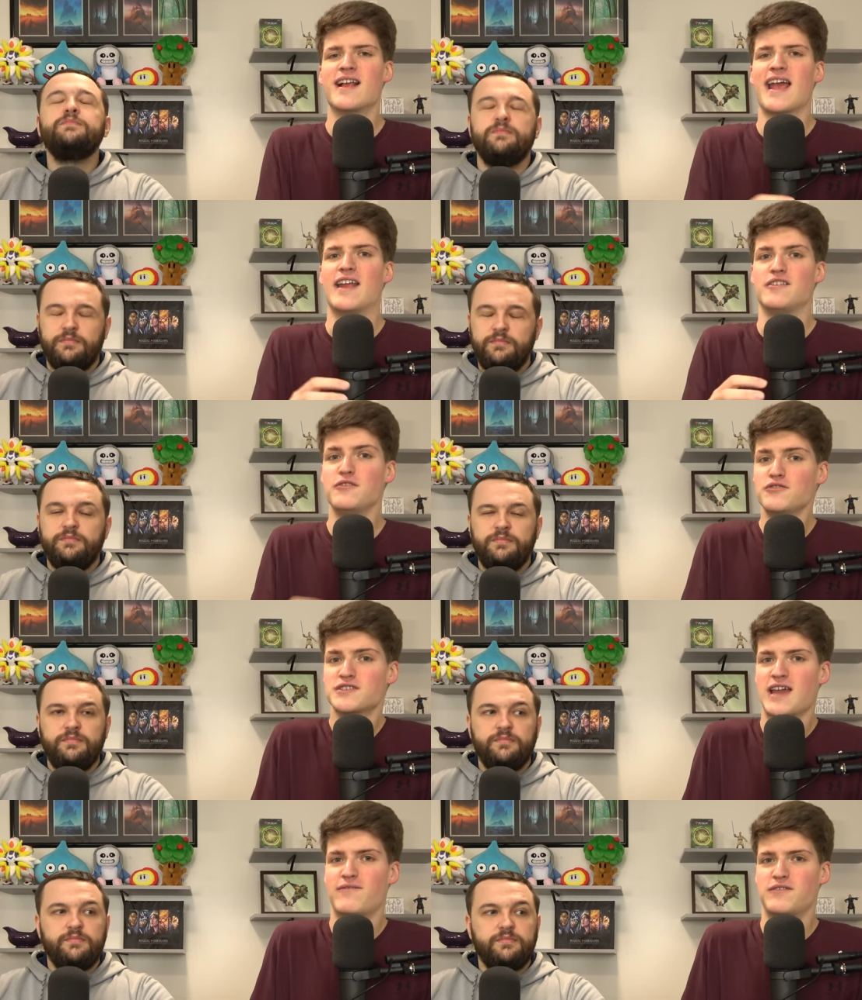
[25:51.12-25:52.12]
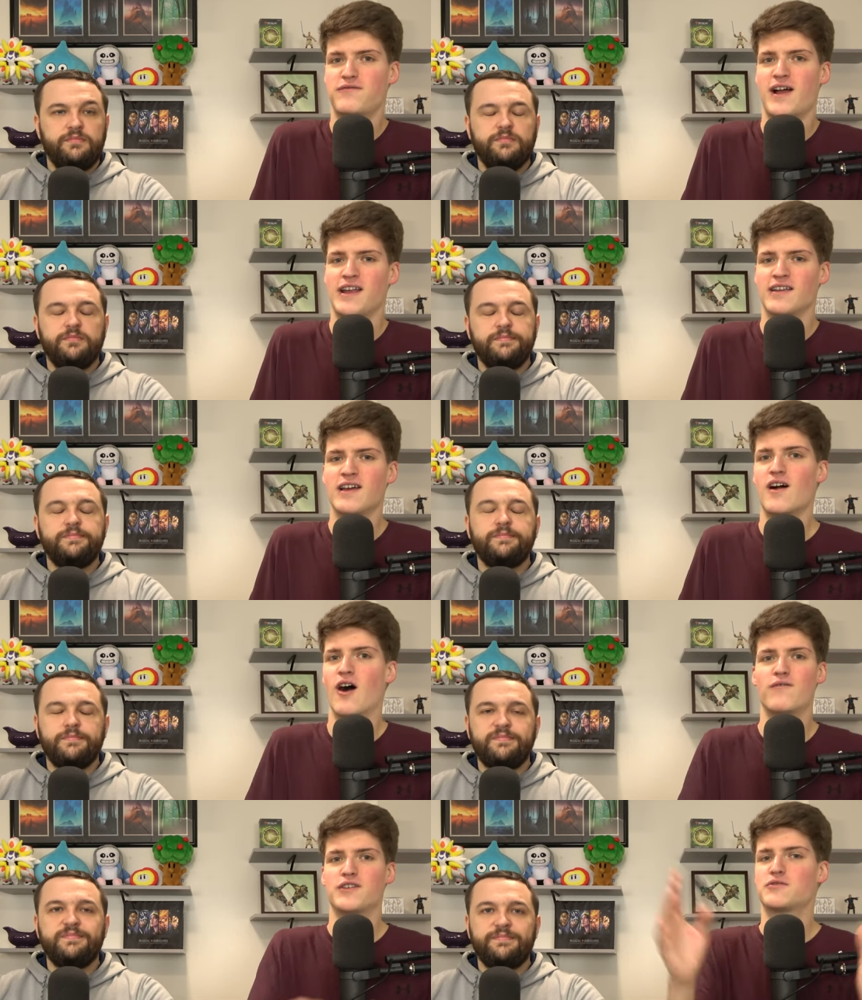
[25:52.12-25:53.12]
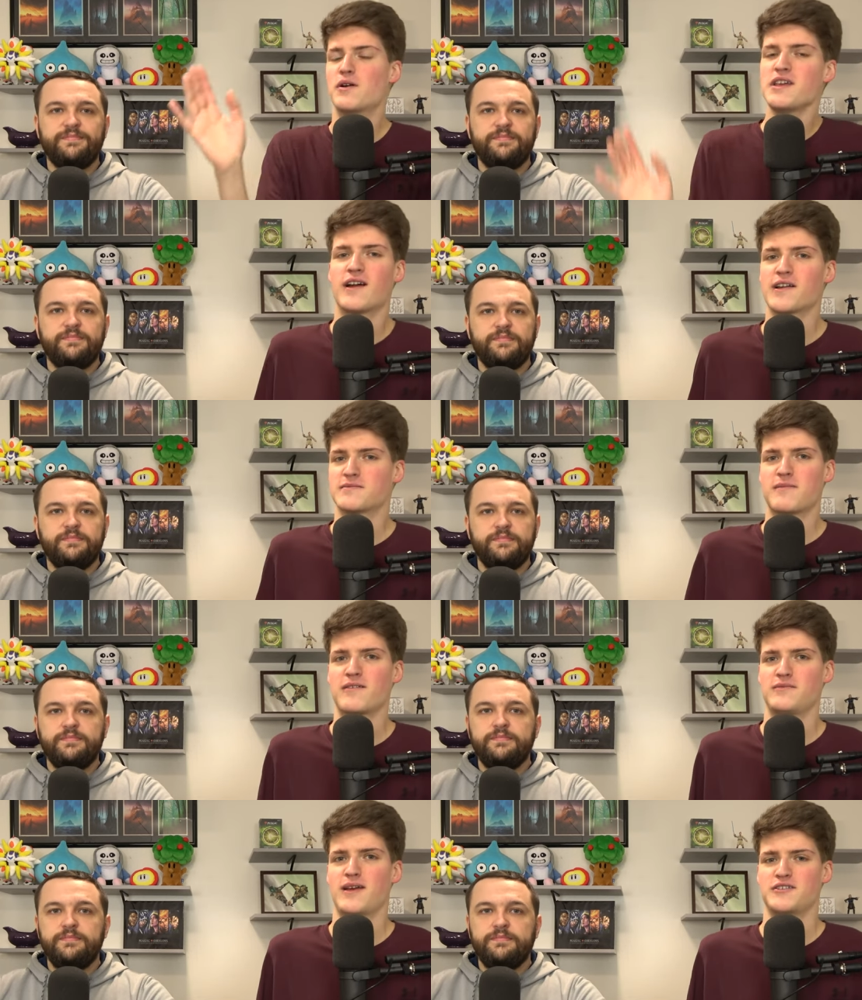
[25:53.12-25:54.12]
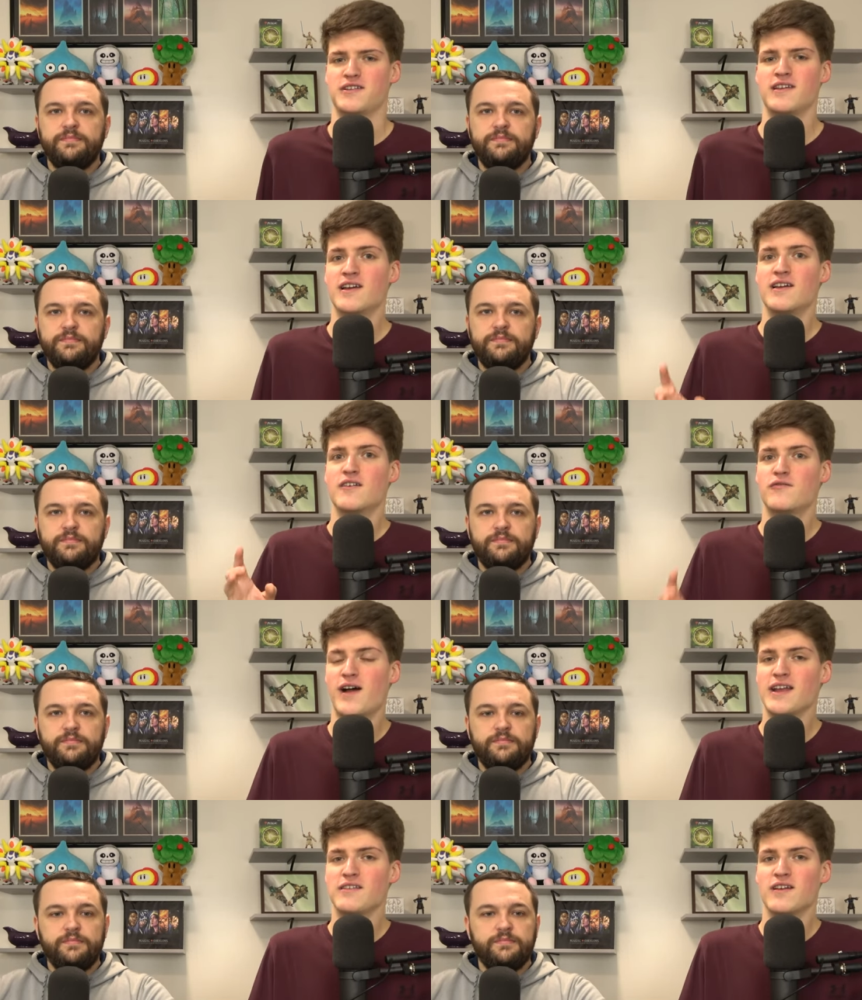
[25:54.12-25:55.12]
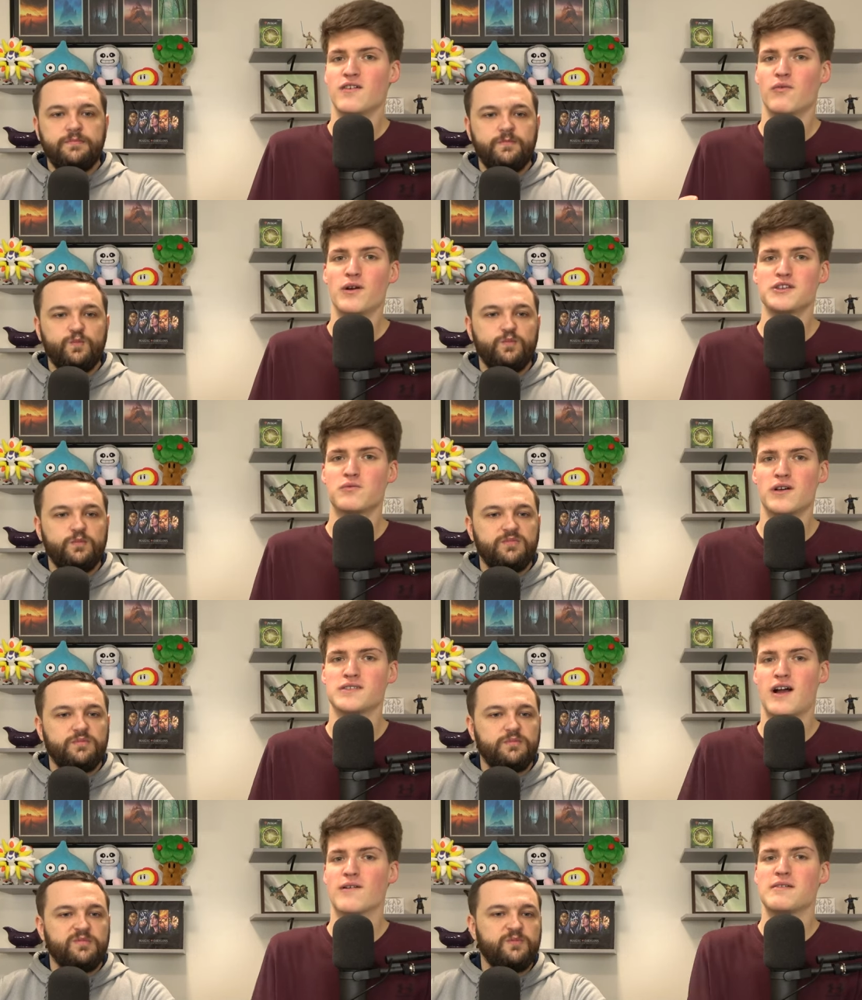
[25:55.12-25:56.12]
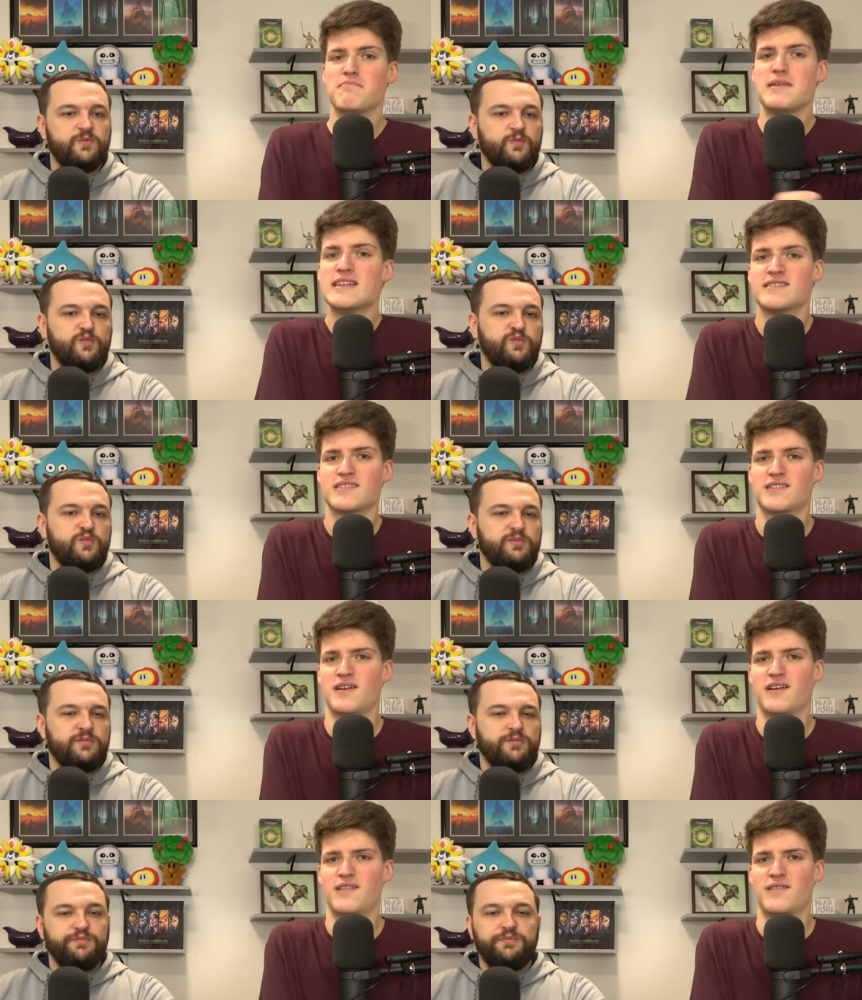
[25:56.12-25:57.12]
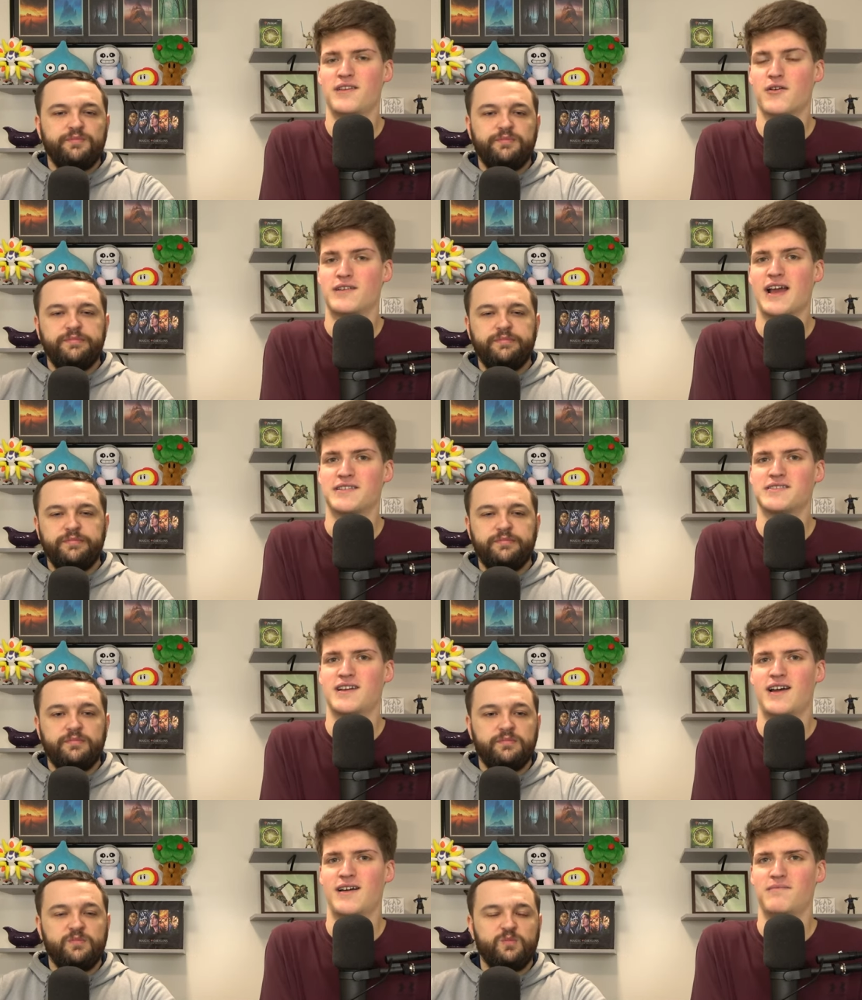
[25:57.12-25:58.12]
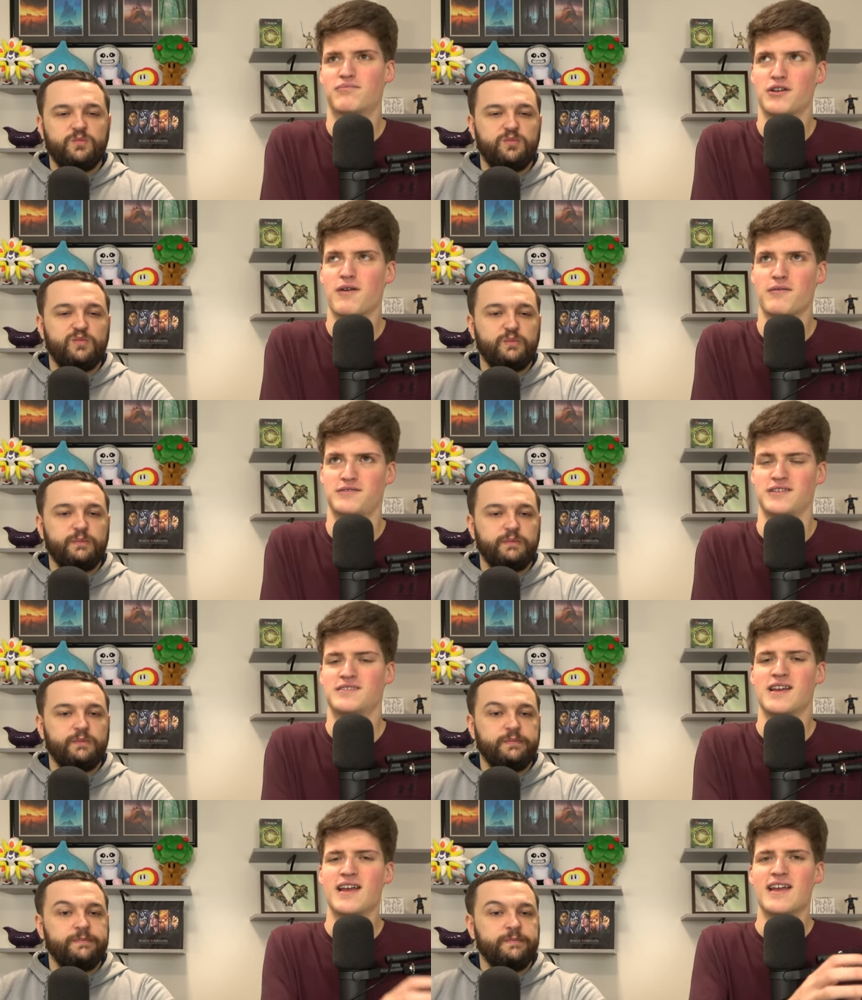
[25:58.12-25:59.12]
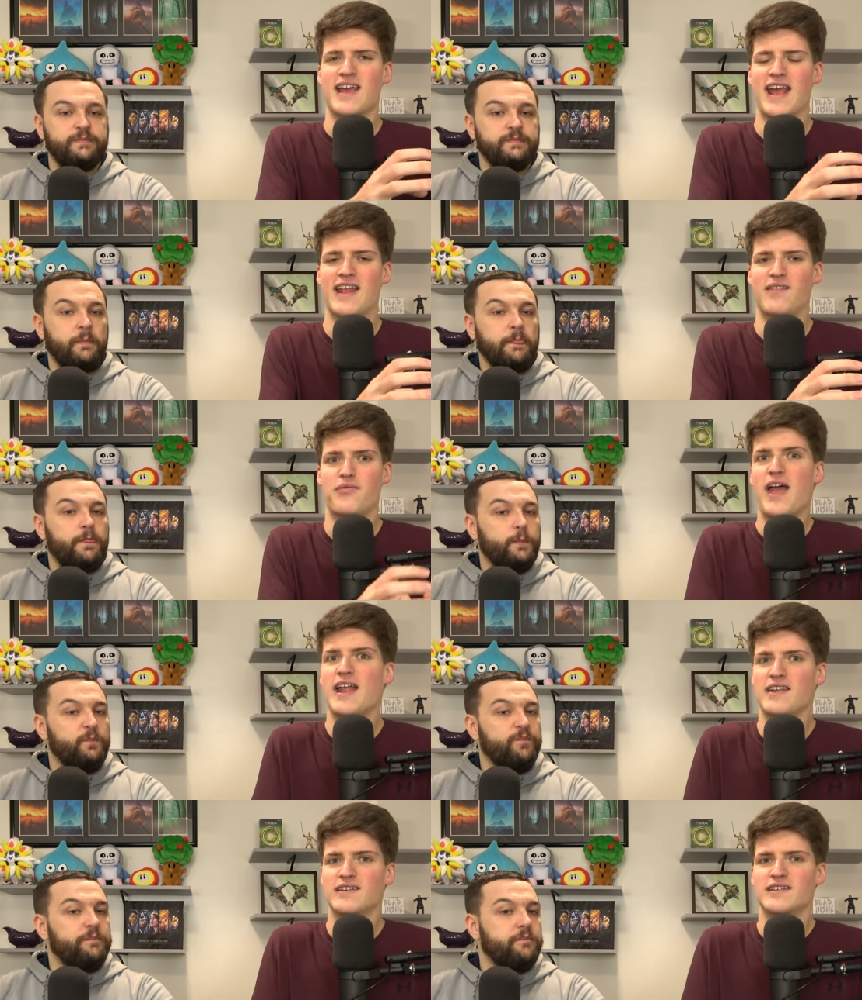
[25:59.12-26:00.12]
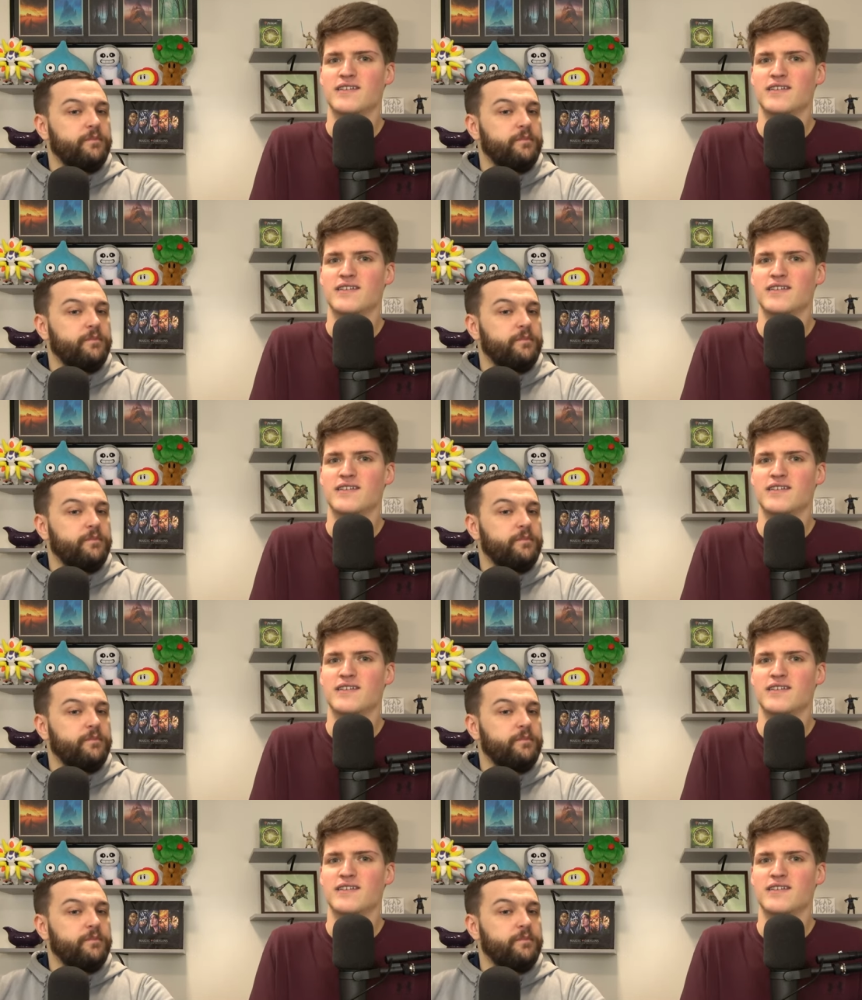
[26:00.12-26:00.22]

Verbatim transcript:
Speaker 1: And you just have to find, of the 20 cards I'm about to mention, find which ones already meet the, the your deck's uh, prerequisites. And then